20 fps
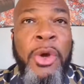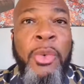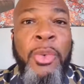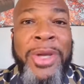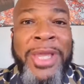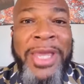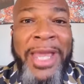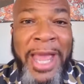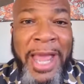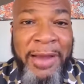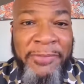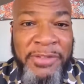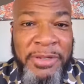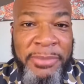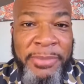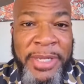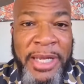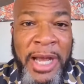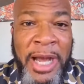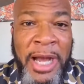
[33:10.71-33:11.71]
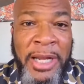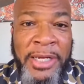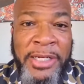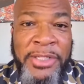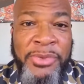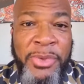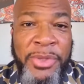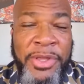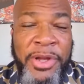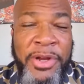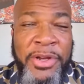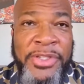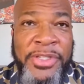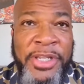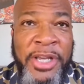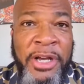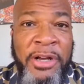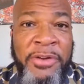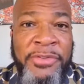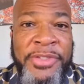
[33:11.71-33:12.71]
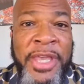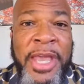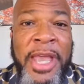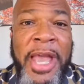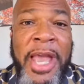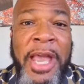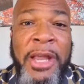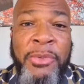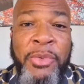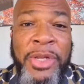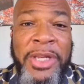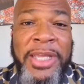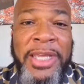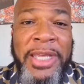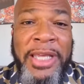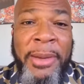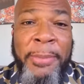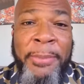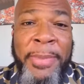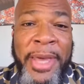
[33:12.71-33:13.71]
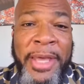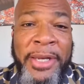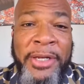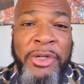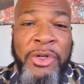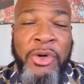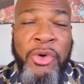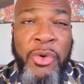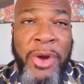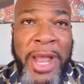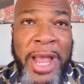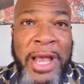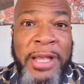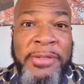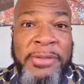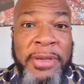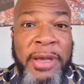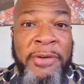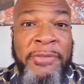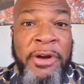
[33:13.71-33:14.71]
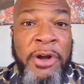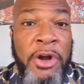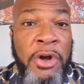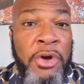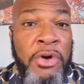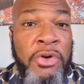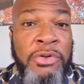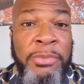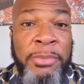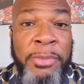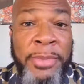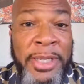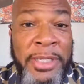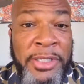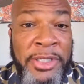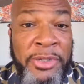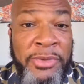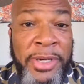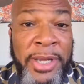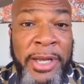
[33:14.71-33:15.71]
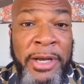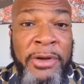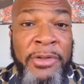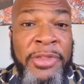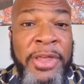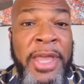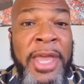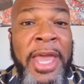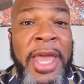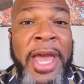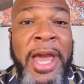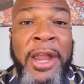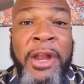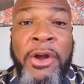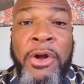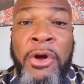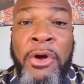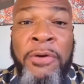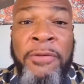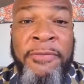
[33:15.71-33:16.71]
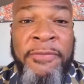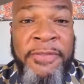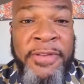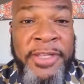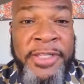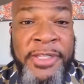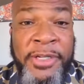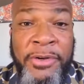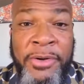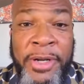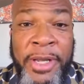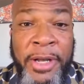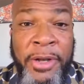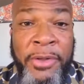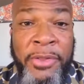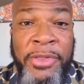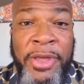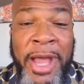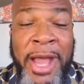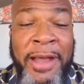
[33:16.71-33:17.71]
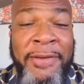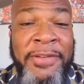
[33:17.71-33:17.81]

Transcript: We have to be honest with ourselves and really get a better grasp of our own mental health and our own physical health.